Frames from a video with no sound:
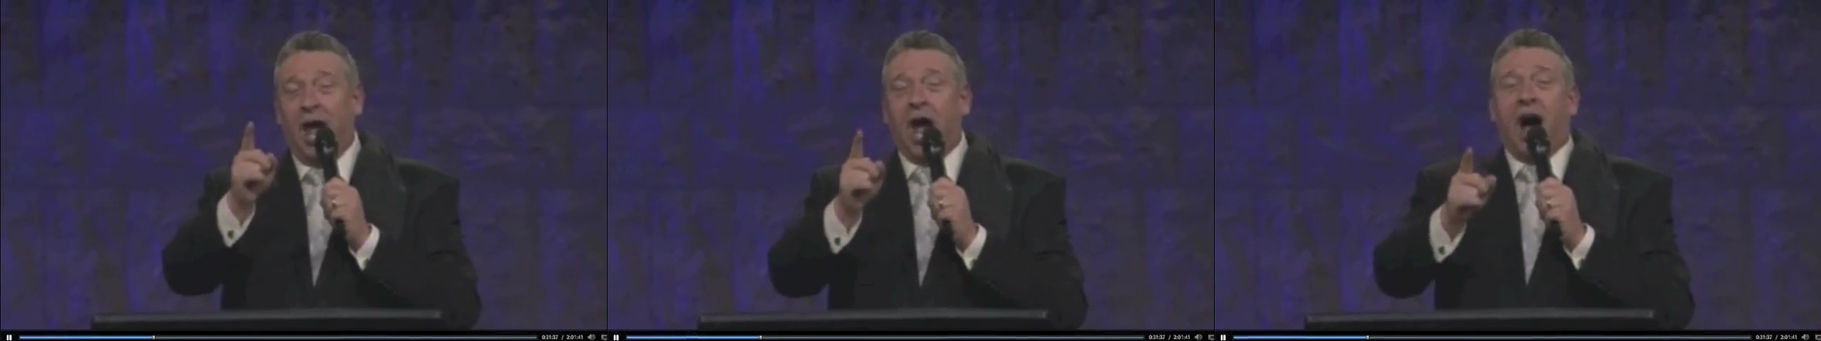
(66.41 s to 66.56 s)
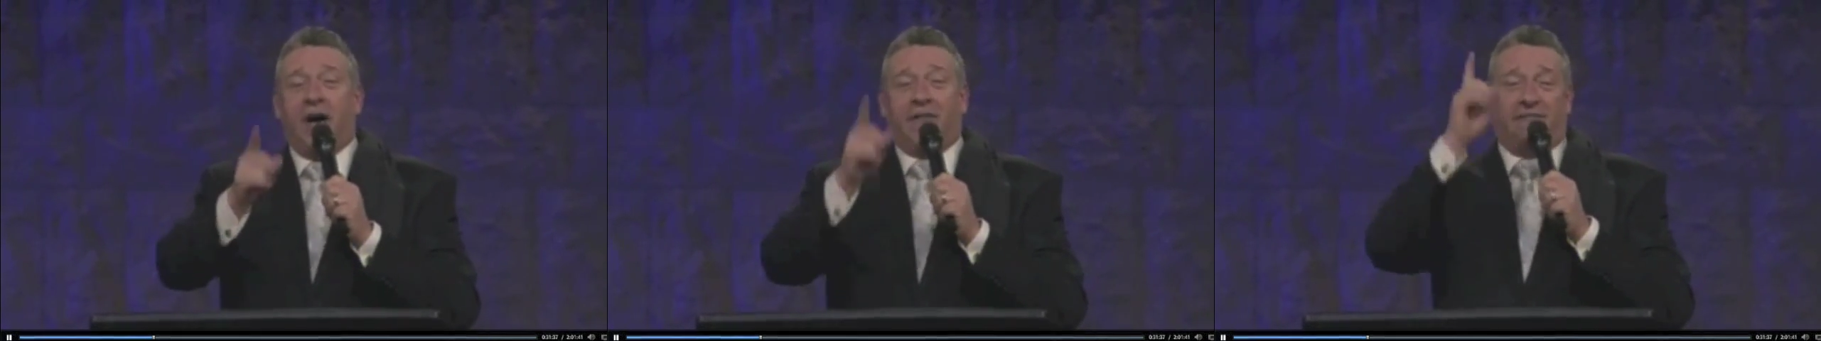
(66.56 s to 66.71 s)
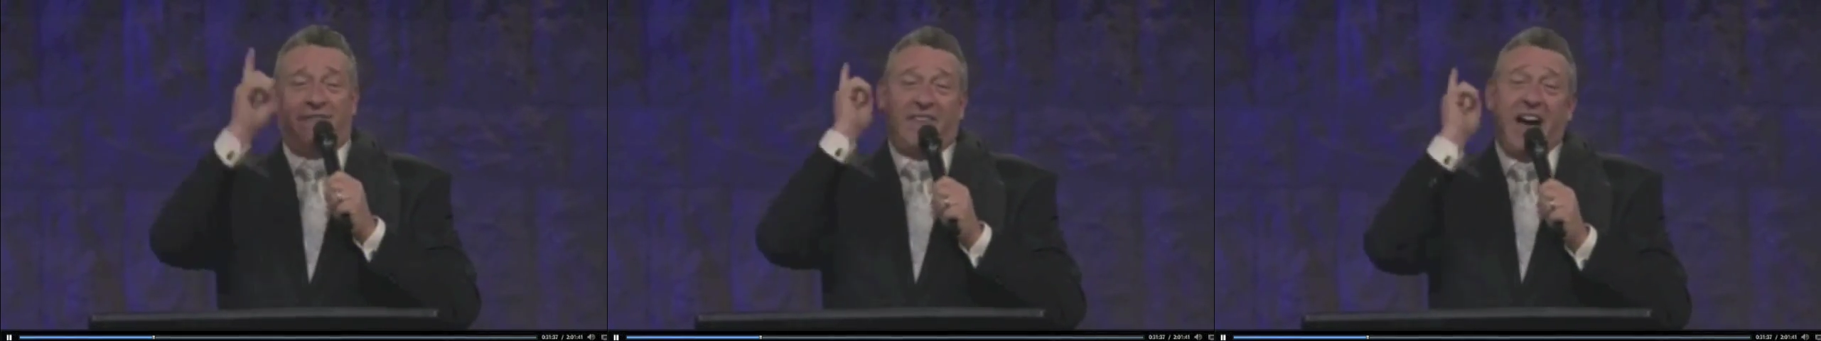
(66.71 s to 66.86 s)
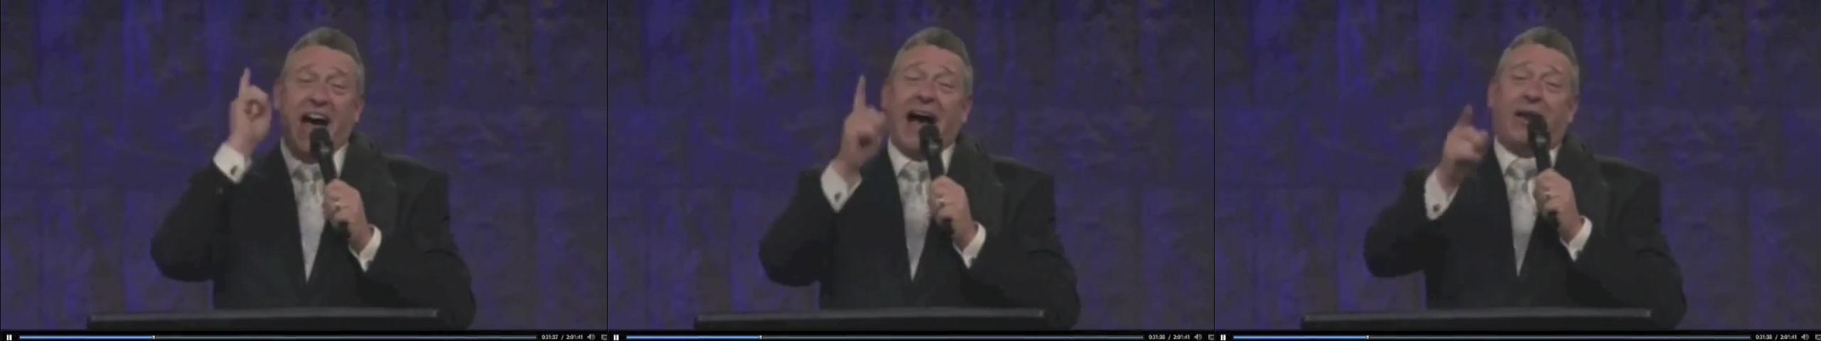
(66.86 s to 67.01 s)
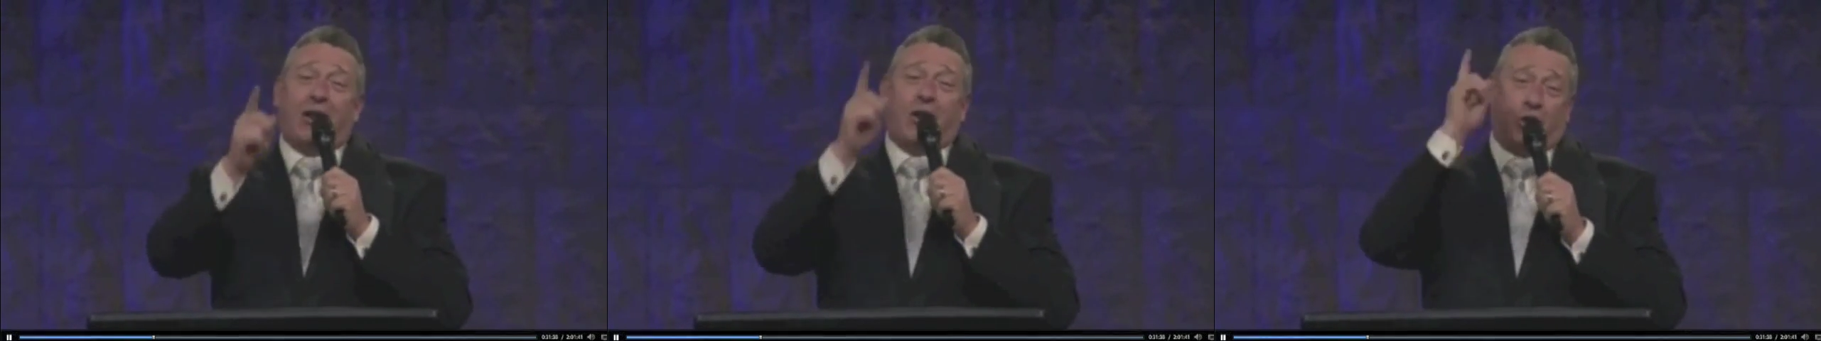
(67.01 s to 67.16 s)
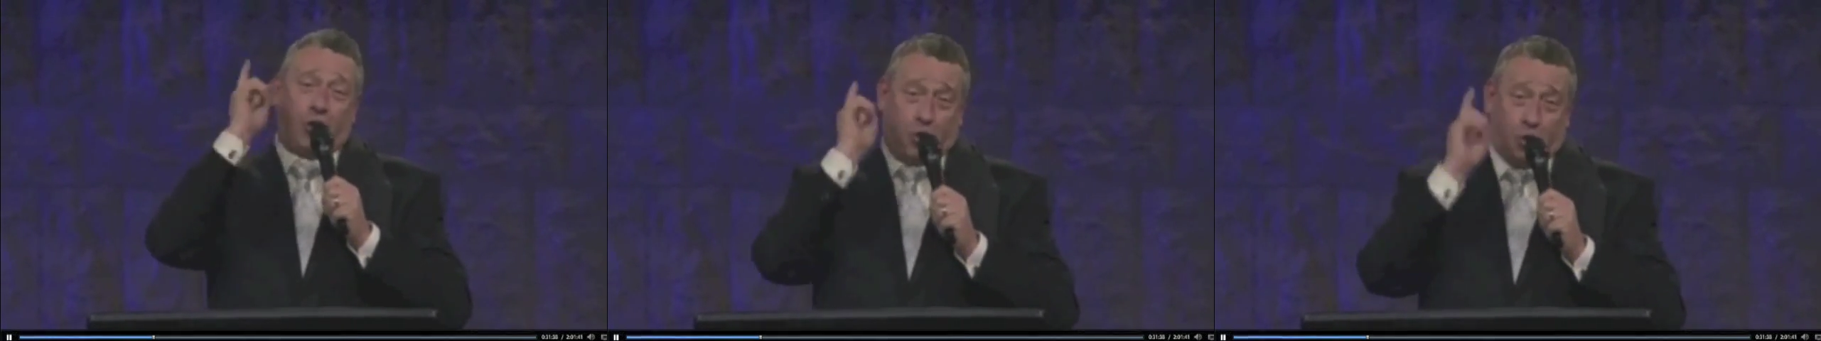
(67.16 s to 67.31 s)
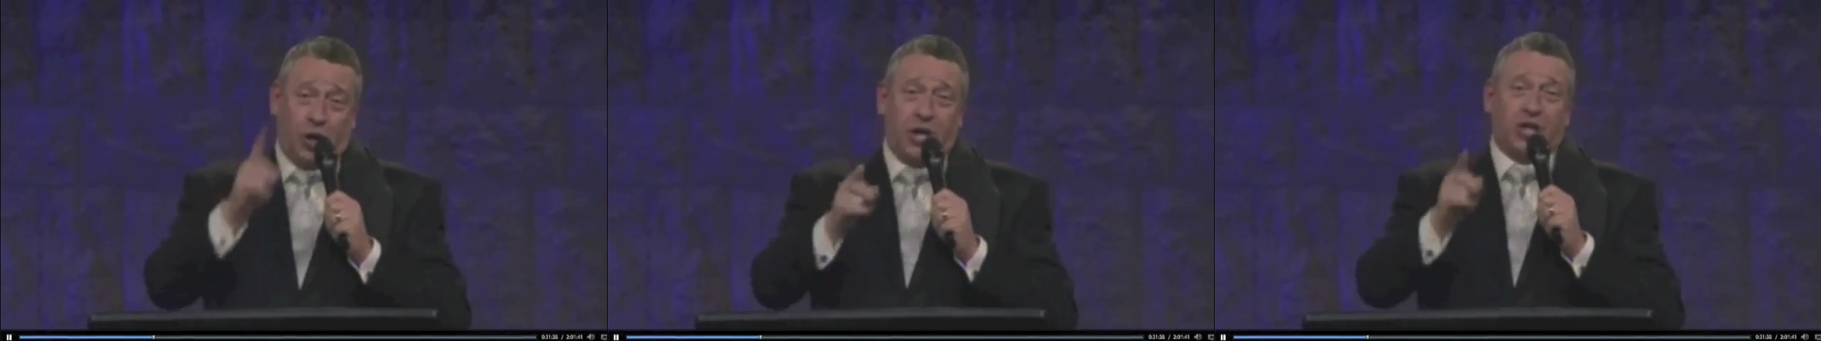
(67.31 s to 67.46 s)
of Valor
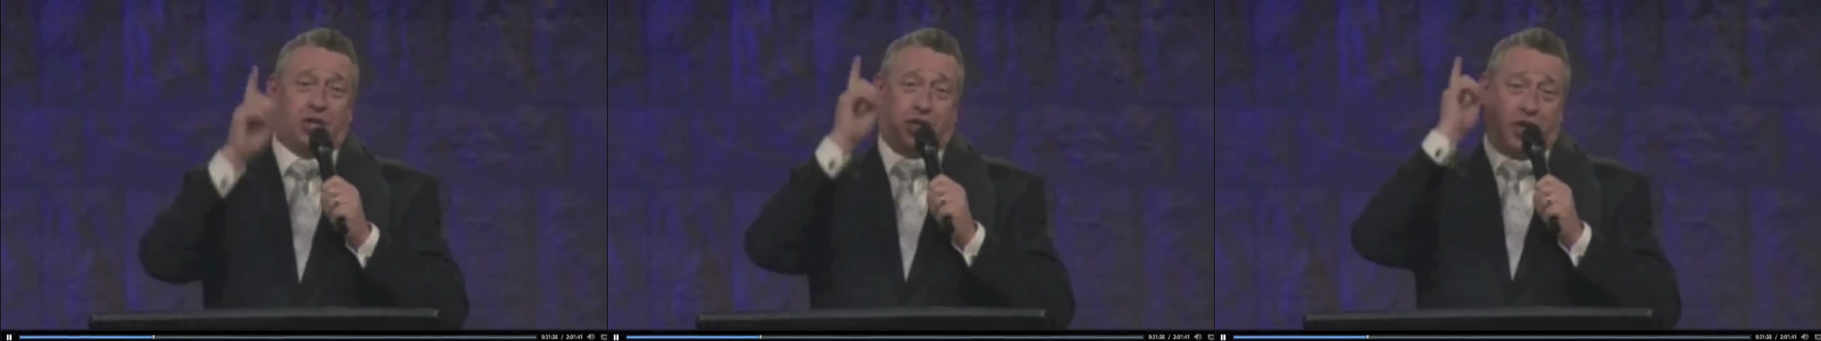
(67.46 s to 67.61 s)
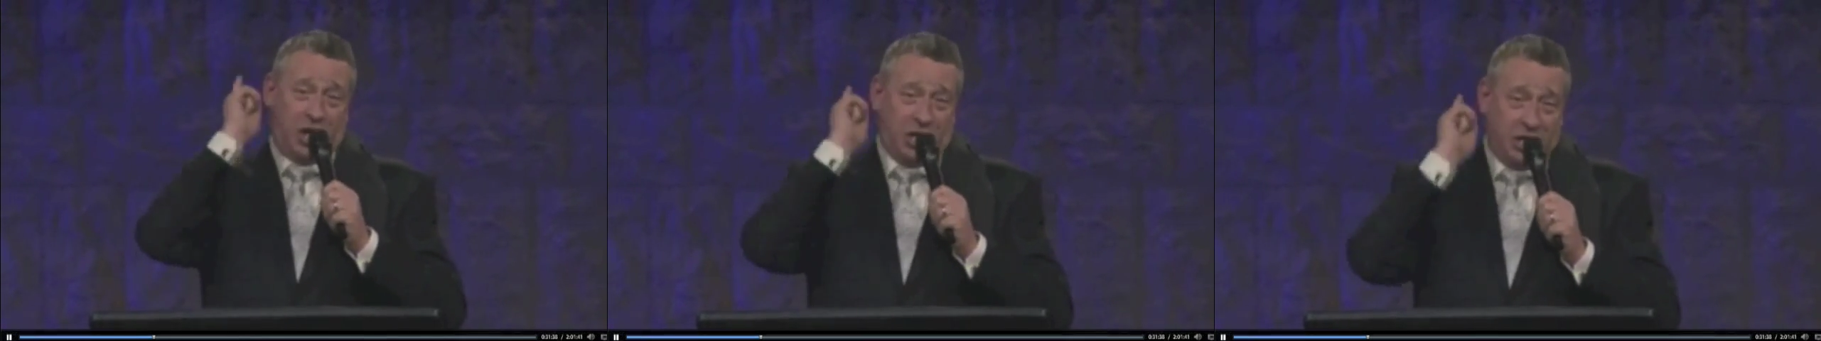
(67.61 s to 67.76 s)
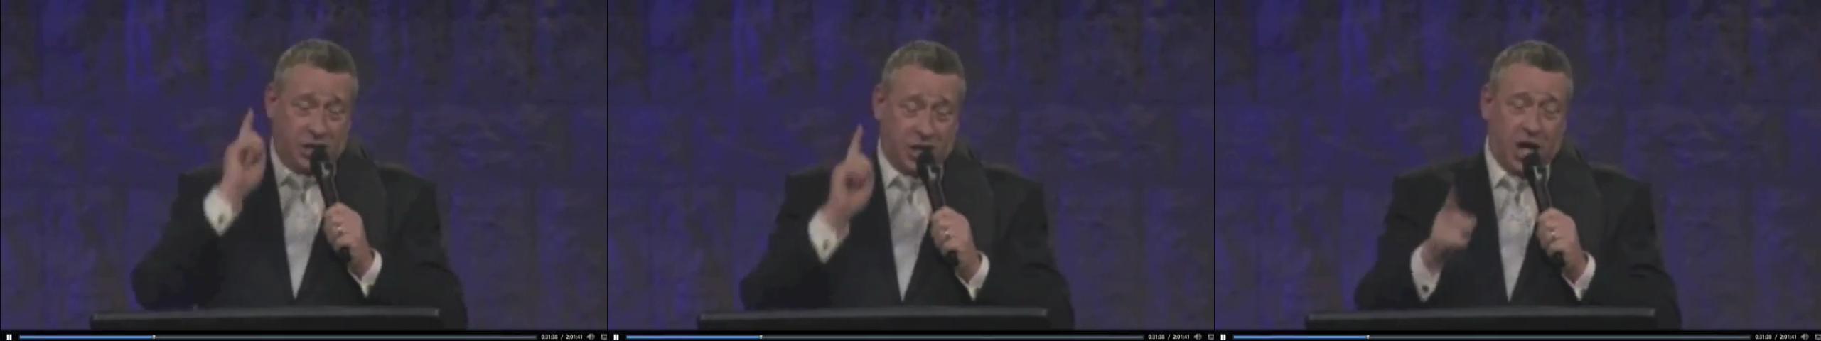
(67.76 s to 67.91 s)
Christian